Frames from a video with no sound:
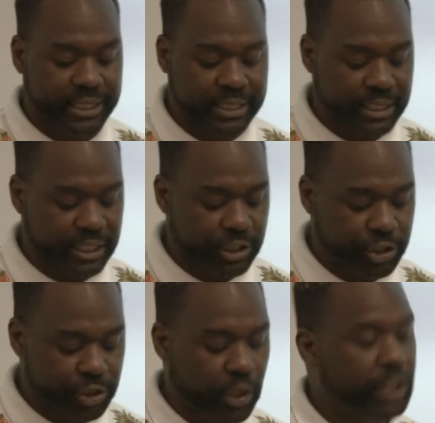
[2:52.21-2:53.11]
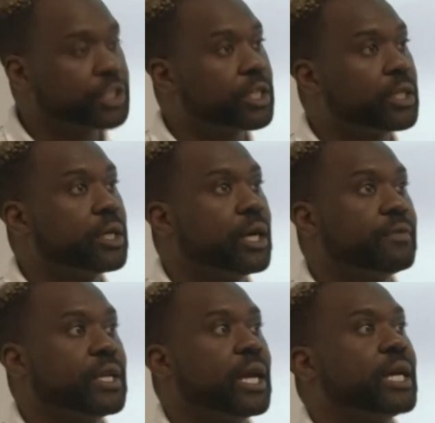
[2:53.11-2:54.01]
into the construction
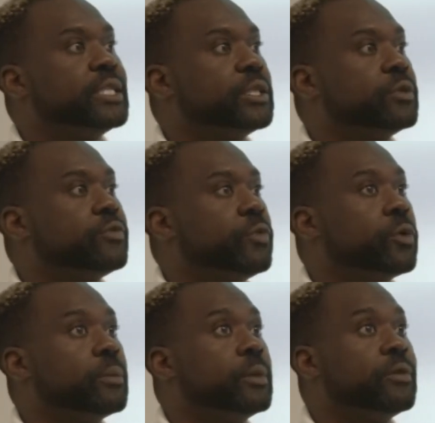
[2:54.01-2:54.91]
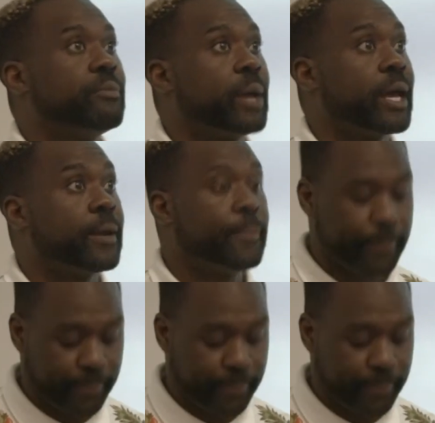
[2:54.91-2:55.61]
of the ideal form of man.